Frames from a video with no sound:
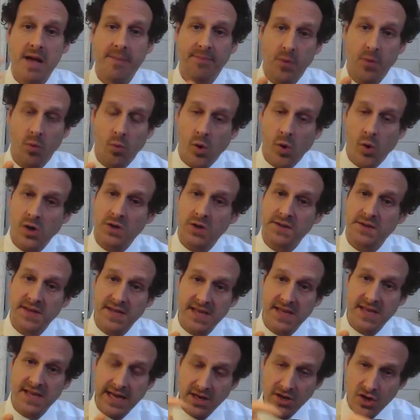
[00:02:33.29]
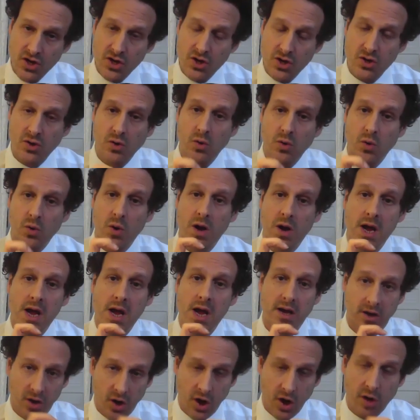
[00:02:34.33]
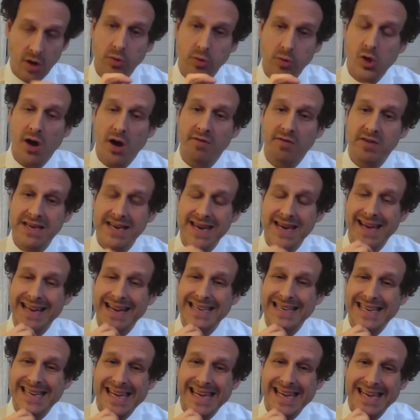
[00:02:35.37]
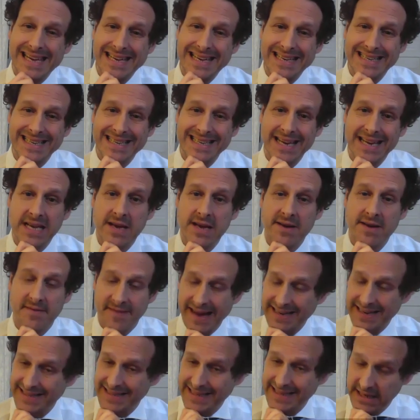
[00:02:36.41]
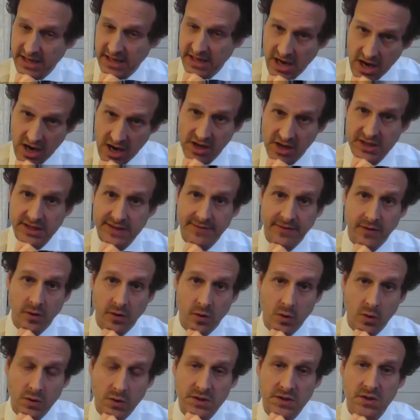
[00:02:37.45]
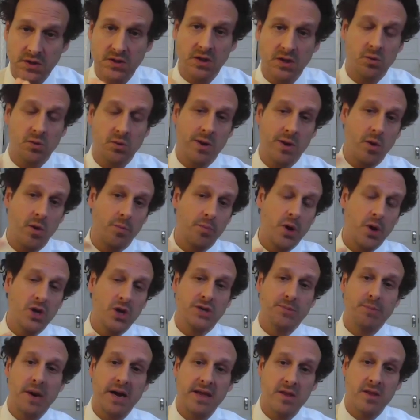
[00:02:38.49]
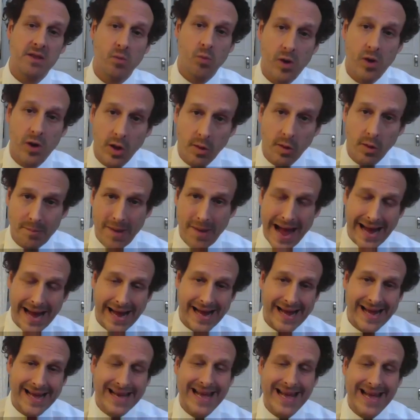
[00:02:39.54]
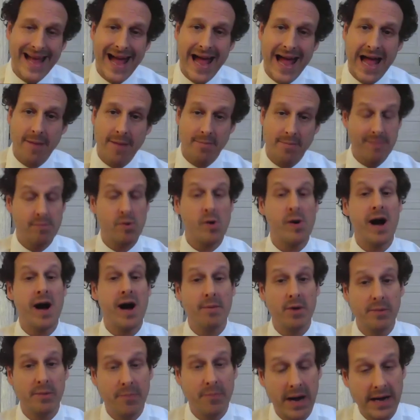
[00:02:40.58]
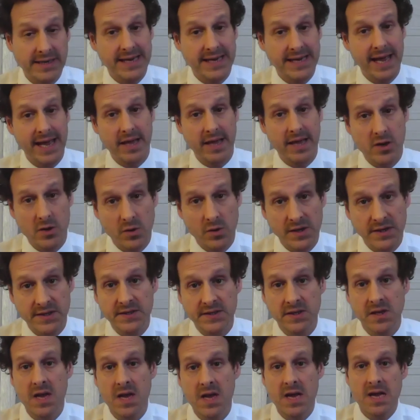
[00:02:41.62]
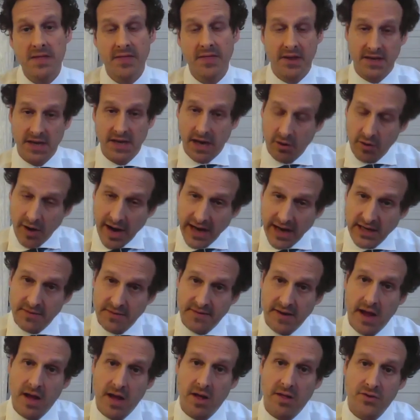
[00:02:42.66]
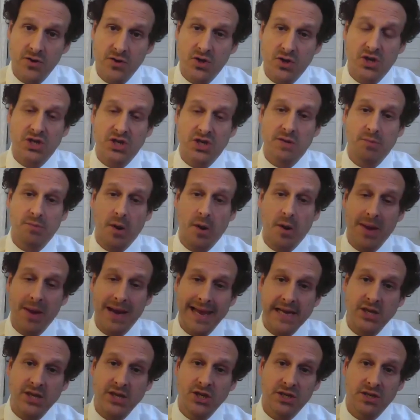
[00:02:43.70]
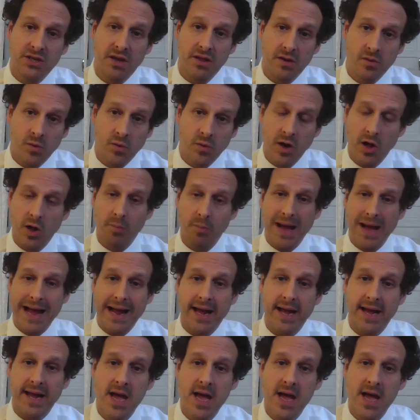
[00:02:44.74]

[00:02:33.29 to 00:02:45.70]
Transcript: was the new global COVID-19 vaccine task force. So we were approached by the World Bank, by Mohammed Pateh, who is the Director for Health, Nutrition and Population at the World Bank.